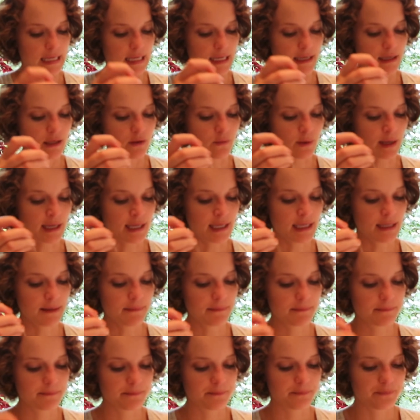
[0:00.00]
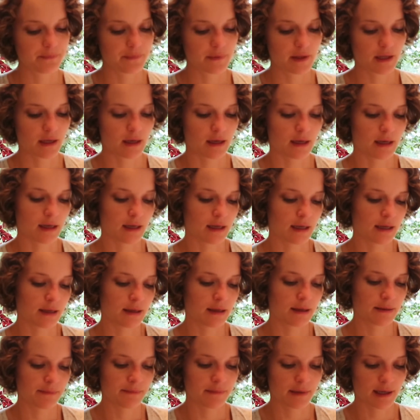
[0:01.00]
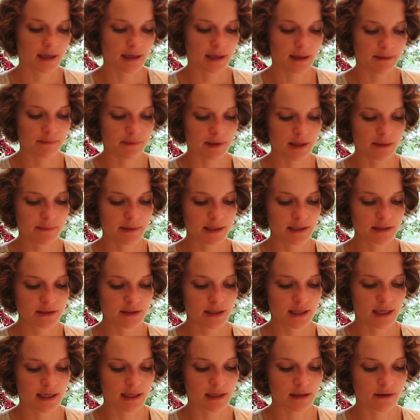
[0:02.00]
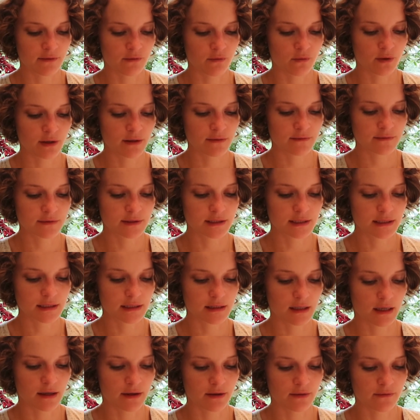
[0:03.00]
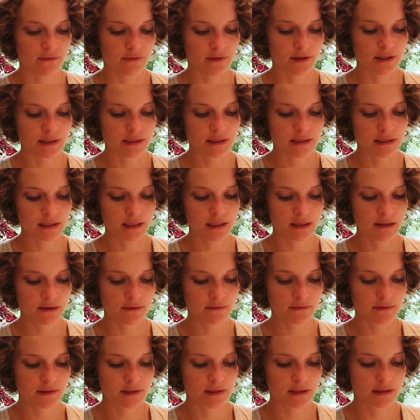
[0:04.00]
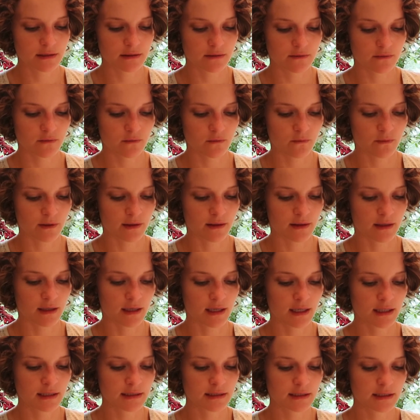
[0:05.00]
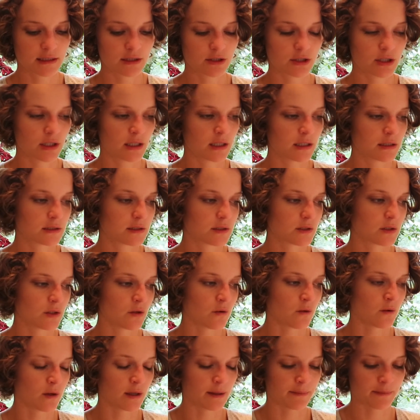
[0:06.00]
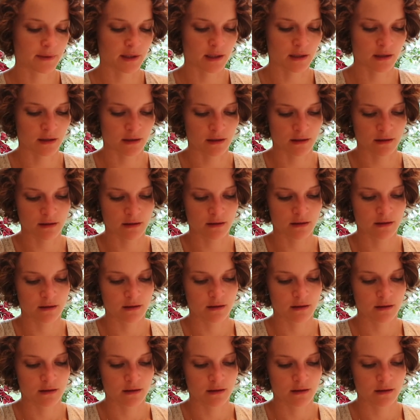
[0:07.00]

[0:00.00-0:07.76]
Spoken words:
Anyway, I am coming to the end of one of the sleeves with the hand stitching, so I'm gonna